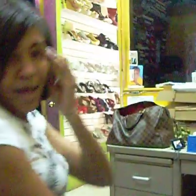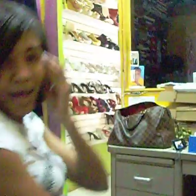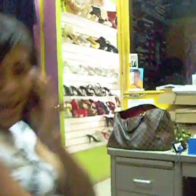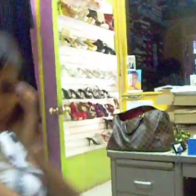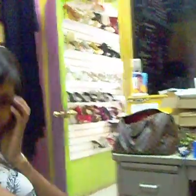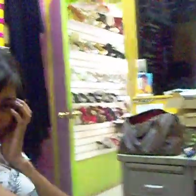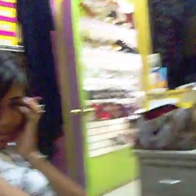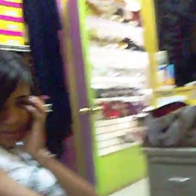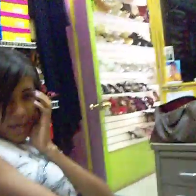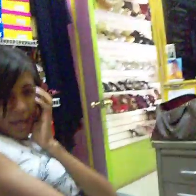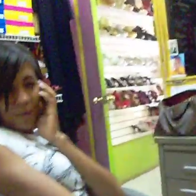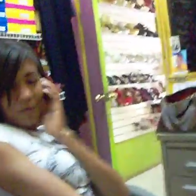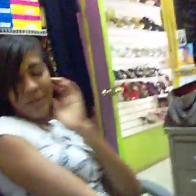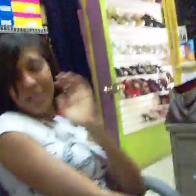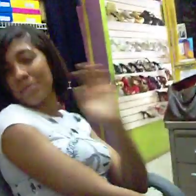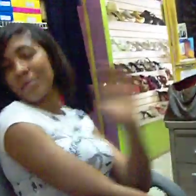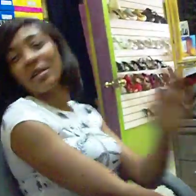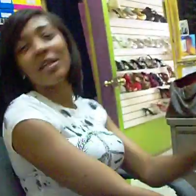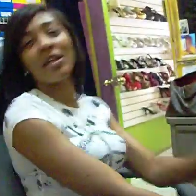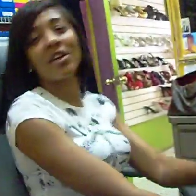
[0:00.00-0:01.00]
Hey, what's up?
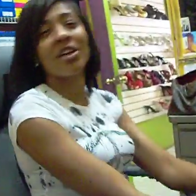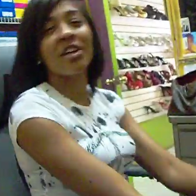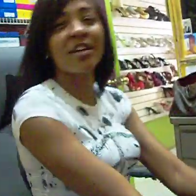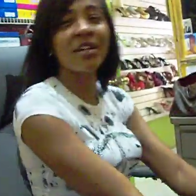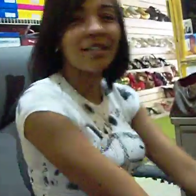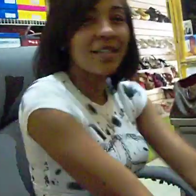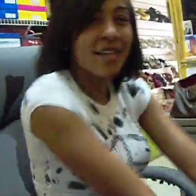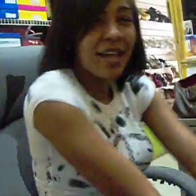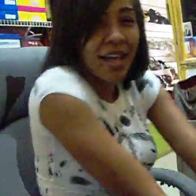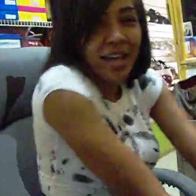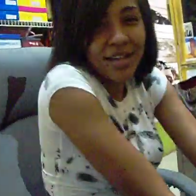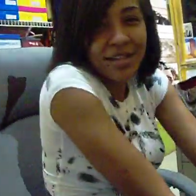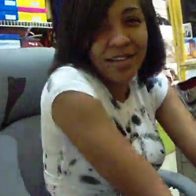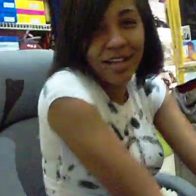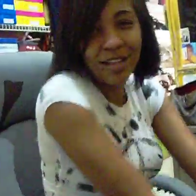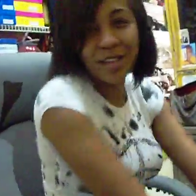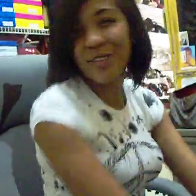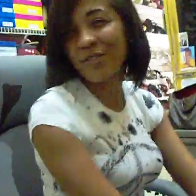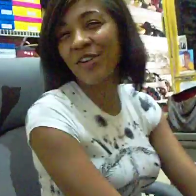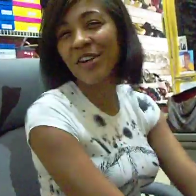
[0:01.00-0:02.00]
It's me, your girl,
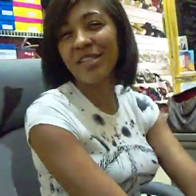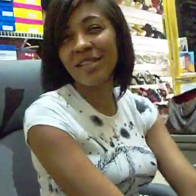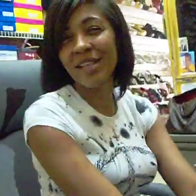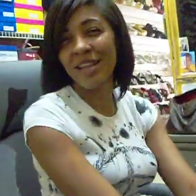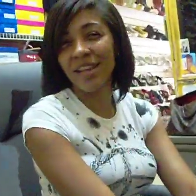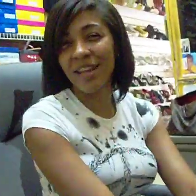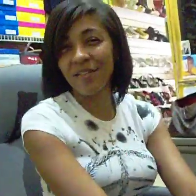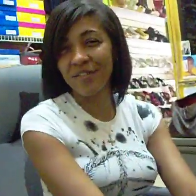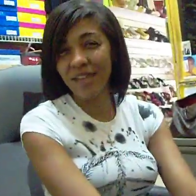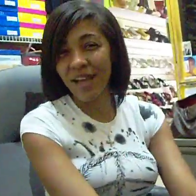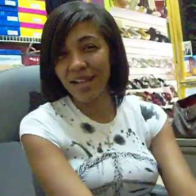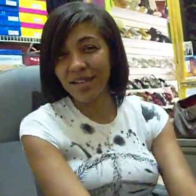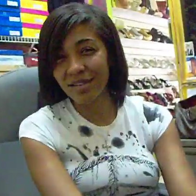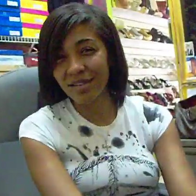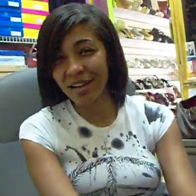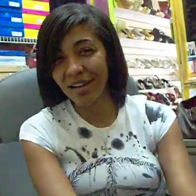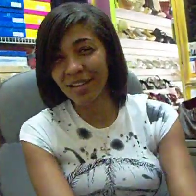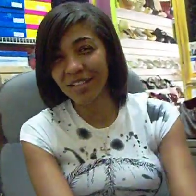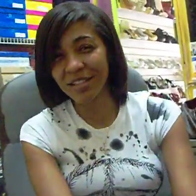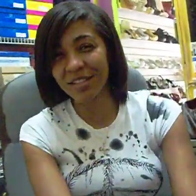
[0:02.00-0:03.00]
D'Angel, the first lady of
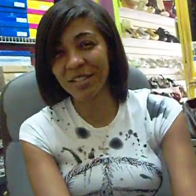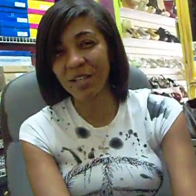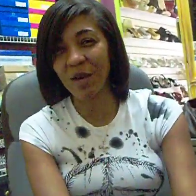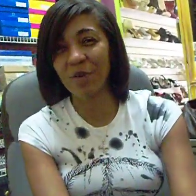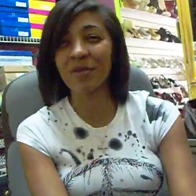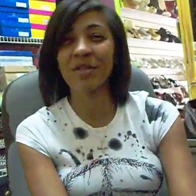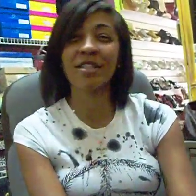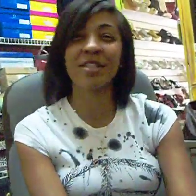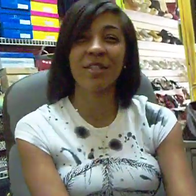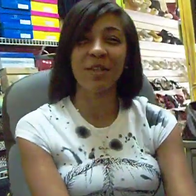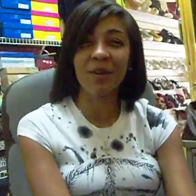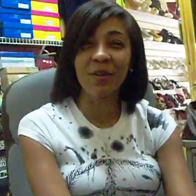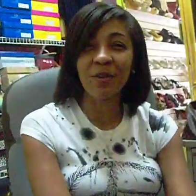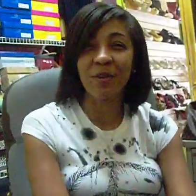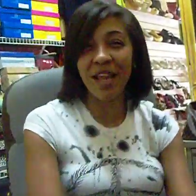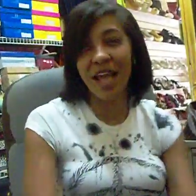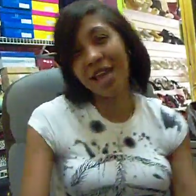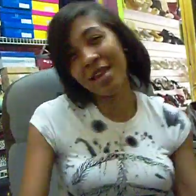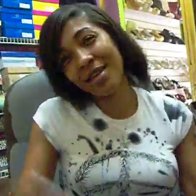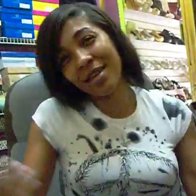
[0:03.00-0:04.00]
dancehall, just coming to you
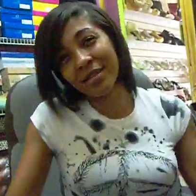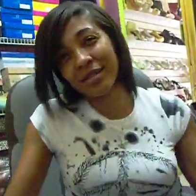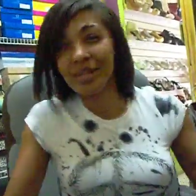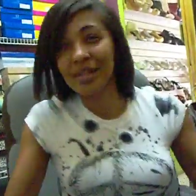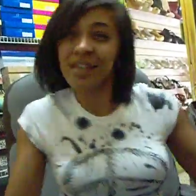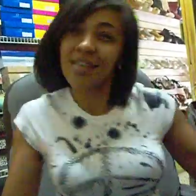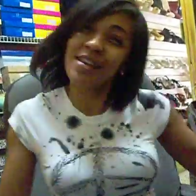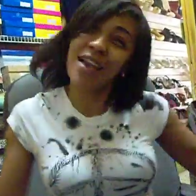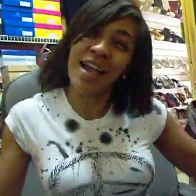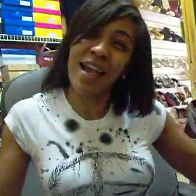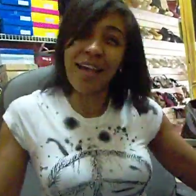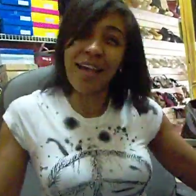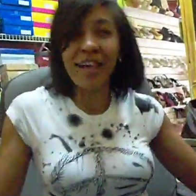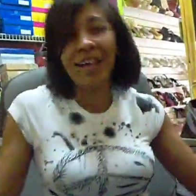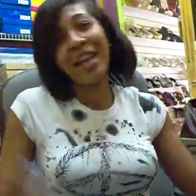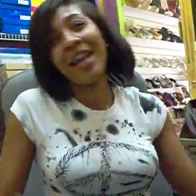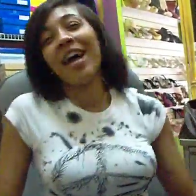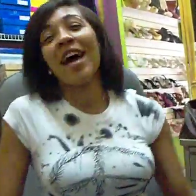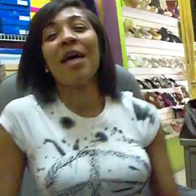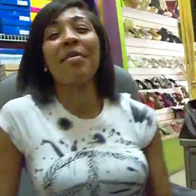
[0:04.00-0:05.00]
like this. Yeah,
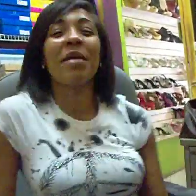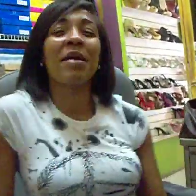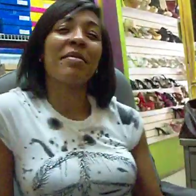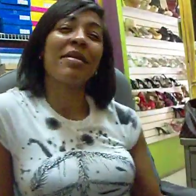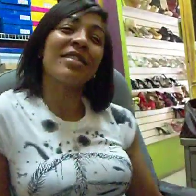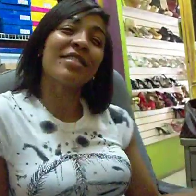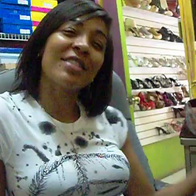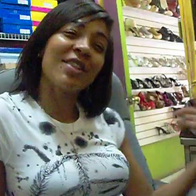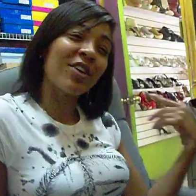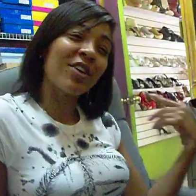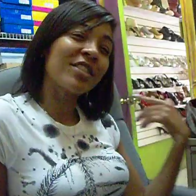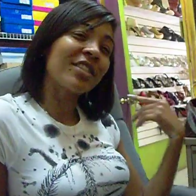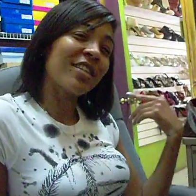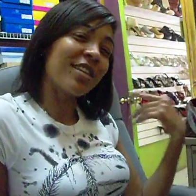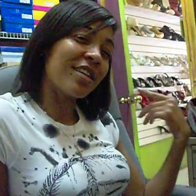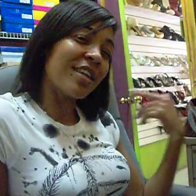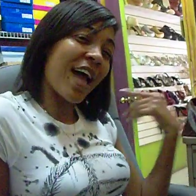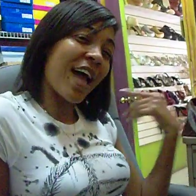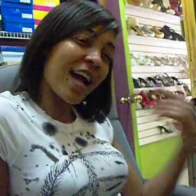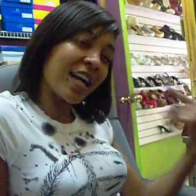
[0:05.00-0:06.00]
I'm at my store
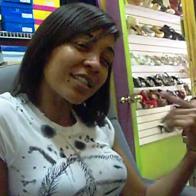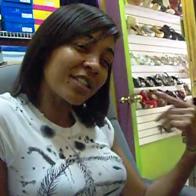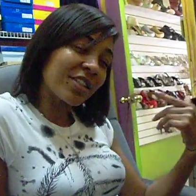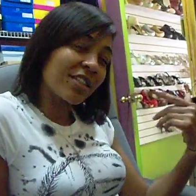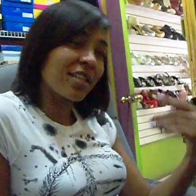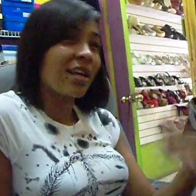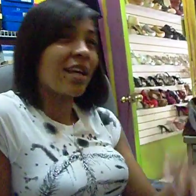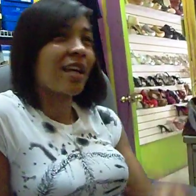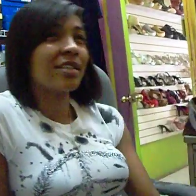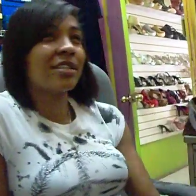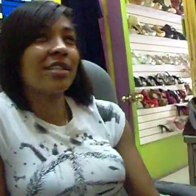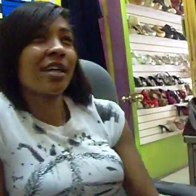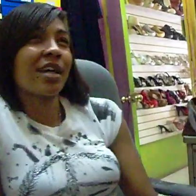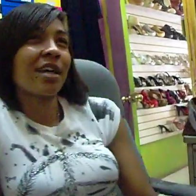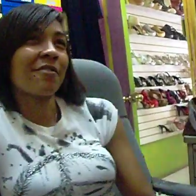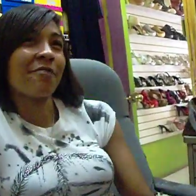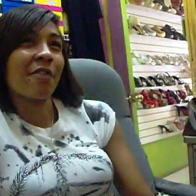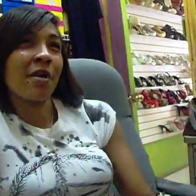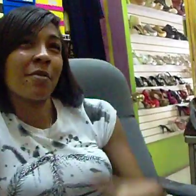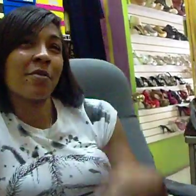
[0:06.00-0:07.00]
today, actually, and
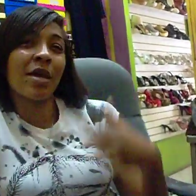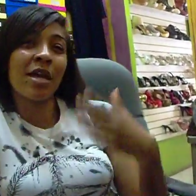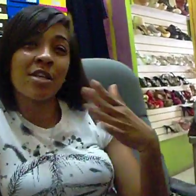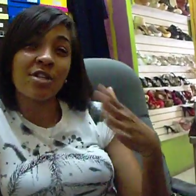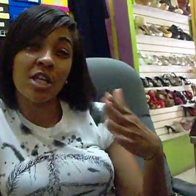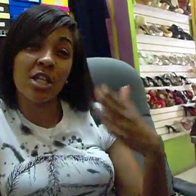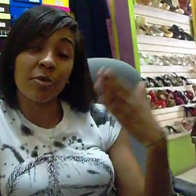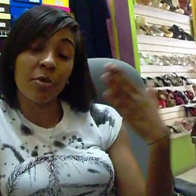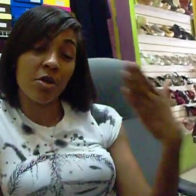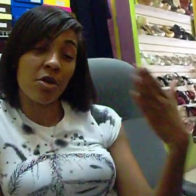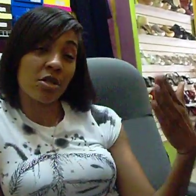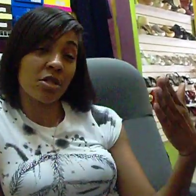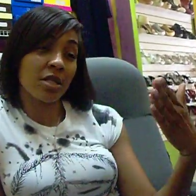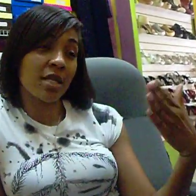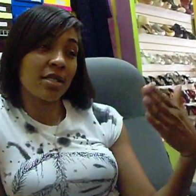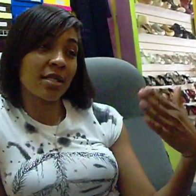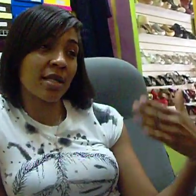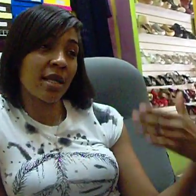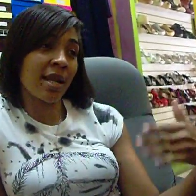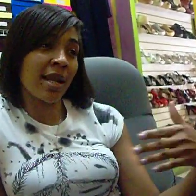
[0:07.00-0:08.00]
Jackie from Angels
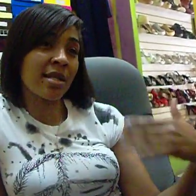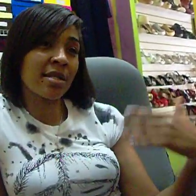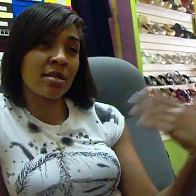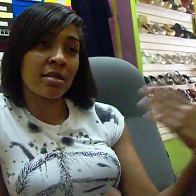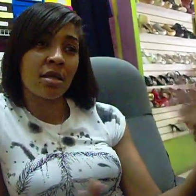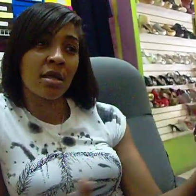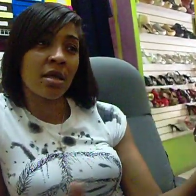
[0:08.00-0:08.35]
Production So let's